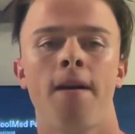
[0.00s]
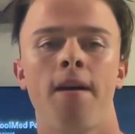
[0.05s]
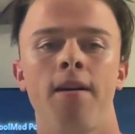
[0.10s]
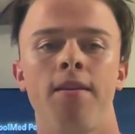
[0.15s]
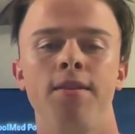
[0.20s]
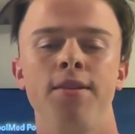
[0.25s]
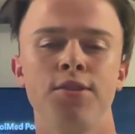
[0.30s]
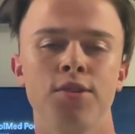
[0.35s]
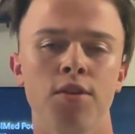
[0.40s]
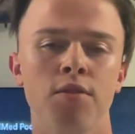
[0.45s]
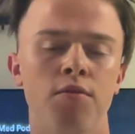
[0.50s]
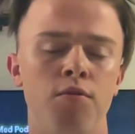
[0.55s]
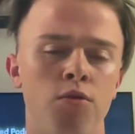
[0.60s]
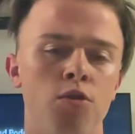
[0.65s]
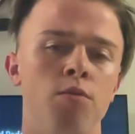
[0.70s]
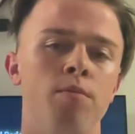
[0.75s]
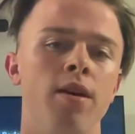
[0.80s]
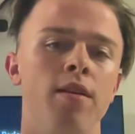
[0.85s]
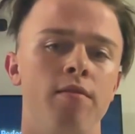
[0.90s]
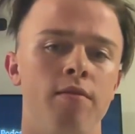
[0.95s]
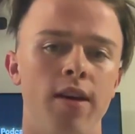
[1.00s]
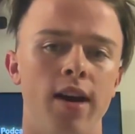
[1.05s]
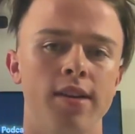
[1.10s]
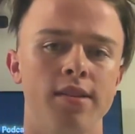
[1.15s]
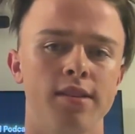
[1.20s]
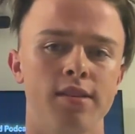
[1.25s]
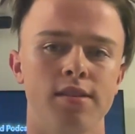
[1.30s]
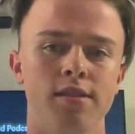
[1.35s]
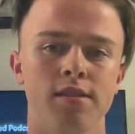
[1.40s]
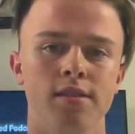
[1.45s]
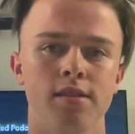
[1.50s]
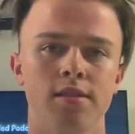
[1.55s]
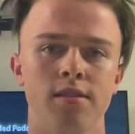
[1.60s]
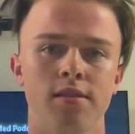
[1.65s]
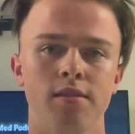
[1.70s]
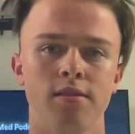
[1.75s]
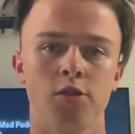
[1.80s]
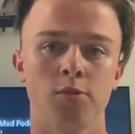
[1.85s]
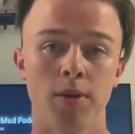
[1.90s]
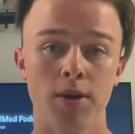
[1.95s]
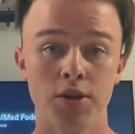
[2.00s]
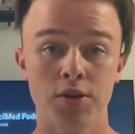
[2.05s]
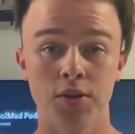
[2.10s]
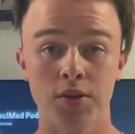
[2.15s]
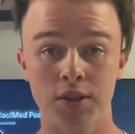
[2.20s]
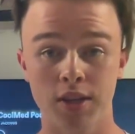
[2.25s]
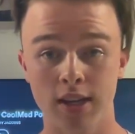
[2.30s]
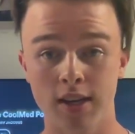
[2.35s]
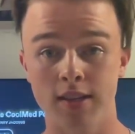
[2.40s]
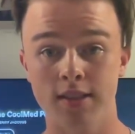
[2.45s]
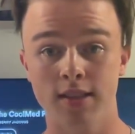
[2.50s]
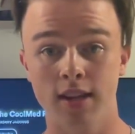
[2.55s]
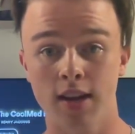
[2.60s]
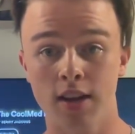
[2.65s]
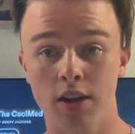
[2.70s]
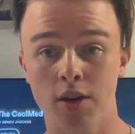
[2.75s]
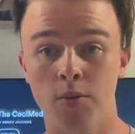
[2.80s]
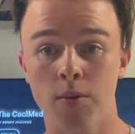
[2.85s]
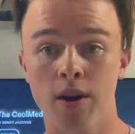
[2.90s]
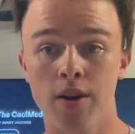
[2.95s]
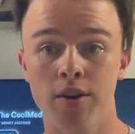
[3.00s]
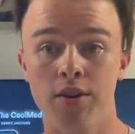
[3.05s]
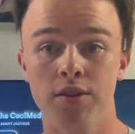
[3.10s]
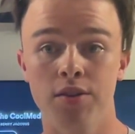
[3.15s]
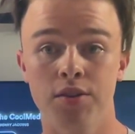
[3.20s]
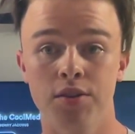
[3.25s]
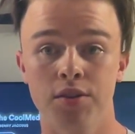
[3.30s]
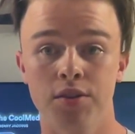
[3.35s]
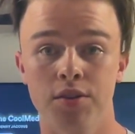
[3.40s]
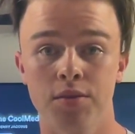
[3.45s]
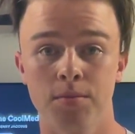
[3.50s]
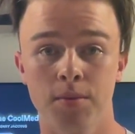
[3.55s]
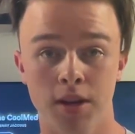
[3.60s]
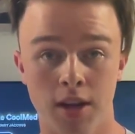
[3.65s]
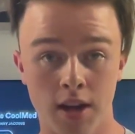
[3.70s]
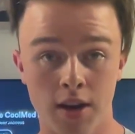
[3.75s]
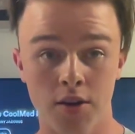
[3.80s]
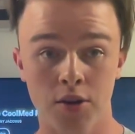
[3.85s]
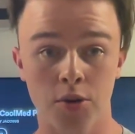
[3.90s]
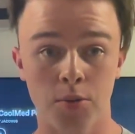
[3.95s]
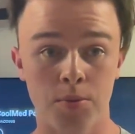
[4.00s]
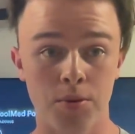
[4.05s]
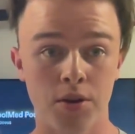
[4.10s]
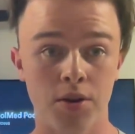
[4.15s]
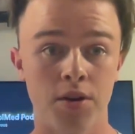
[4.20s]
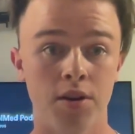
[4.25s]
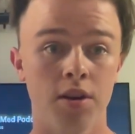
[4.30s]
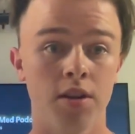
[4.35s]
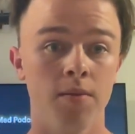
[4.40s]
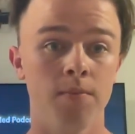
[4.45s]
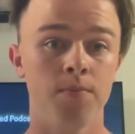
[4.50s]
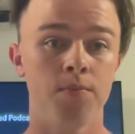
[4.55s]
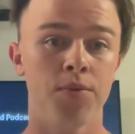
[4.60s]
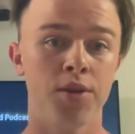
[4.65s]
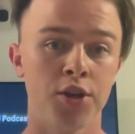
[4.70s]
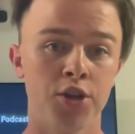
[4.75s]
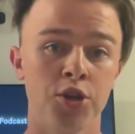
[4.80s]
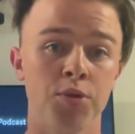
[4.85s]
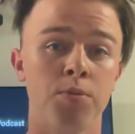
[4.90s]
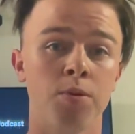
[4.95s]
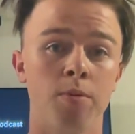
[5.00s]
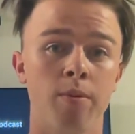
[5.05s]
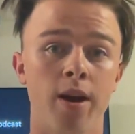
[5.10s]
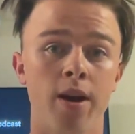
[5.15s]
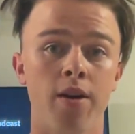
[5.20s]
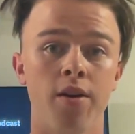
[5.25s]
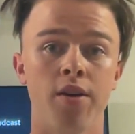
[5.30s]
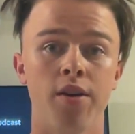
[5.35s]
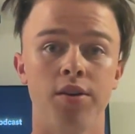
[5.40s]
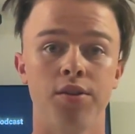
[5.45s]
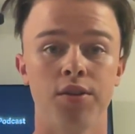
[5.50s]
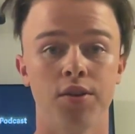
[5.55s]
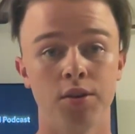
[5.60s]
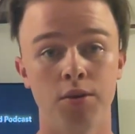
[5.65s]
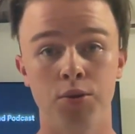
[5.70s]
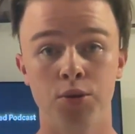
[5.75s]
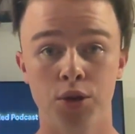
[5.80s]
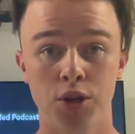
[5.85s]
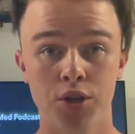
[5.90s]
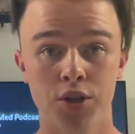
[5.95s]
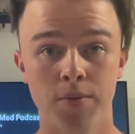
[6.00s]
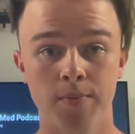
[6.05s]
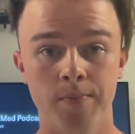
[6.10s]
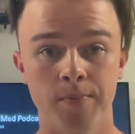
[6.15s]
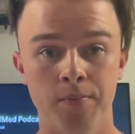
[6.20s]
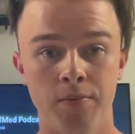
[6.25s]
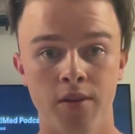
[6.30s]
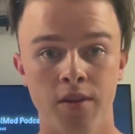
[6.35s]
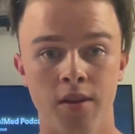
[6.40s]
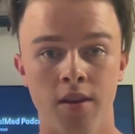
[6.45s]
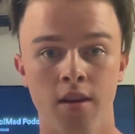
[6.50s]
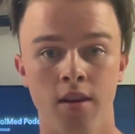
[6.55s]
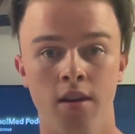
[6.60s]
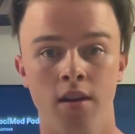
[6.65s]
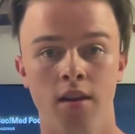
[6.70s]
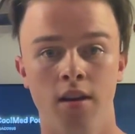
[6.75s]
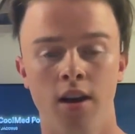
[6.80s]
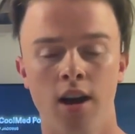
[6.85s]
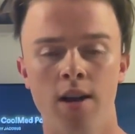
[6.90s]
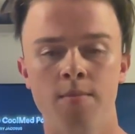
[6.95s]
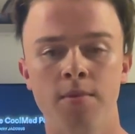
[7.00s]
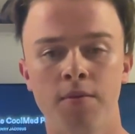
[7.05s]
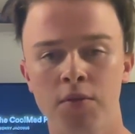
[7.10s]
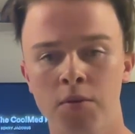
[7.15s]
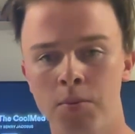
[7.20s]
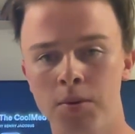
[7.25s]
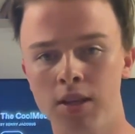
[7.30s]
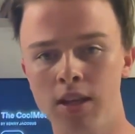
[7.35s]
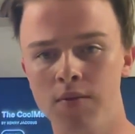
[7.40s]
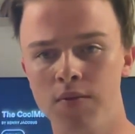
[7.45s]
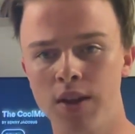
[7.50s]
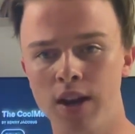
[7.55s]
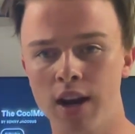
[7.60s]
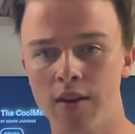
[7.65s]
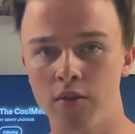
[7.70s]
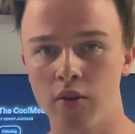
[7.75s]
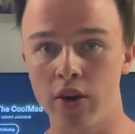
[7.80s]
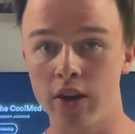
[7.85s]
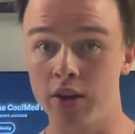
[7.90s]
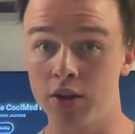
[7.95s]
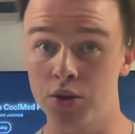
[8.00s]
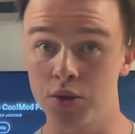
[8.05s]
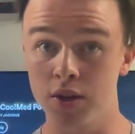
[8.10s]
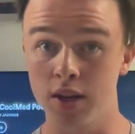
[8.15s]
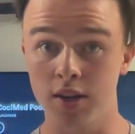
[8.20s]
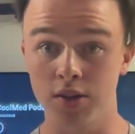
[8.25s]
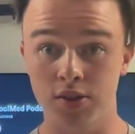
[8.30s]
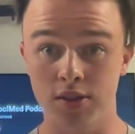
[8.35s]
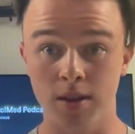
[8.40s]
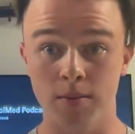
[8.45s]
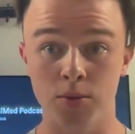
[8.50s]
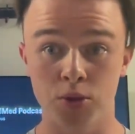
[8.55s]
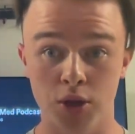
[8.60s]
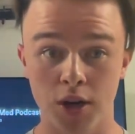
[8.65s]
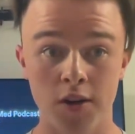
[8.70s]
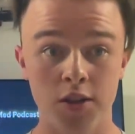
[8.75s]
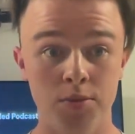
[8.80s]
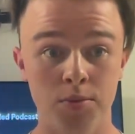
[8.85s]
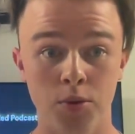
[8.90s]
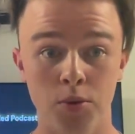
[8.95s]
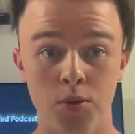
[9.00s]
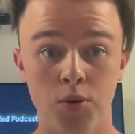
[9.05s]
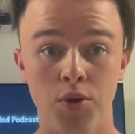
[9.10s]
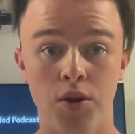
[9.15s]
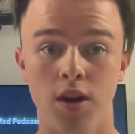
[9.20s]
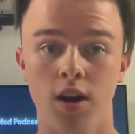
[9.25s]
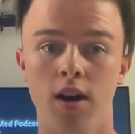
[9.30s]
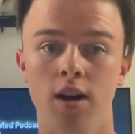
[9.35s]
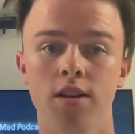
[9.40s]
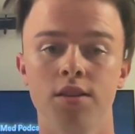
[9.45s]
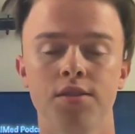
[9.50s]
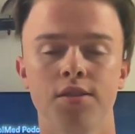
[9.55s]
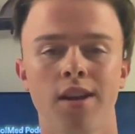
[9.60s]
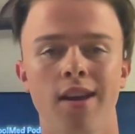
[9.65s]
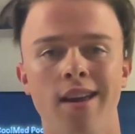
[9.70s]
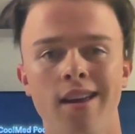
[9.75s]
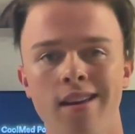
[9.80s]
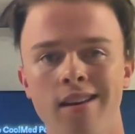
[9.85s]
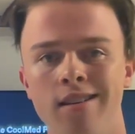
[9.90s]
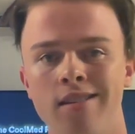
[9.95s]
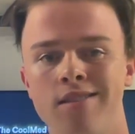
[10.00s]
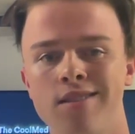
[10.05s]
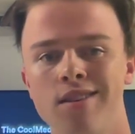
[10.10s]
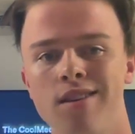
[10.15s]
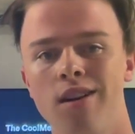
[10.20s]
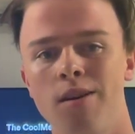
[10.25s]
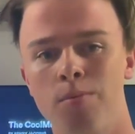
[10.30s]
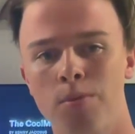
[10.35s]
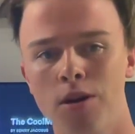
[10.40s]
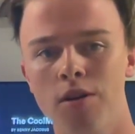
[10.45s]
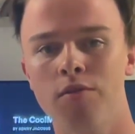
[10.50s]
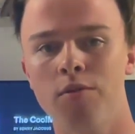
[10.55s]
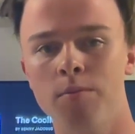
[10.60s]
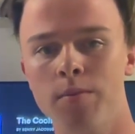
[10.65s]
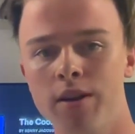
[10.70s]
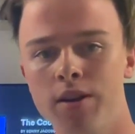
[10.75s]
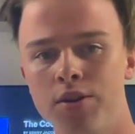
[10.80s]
These are the four main facets: spatial and kinesthetic awareness, mechanical purity, tissue preparedness, and nutrition. I am of the belief that every injury has some traceable root cause, and apart from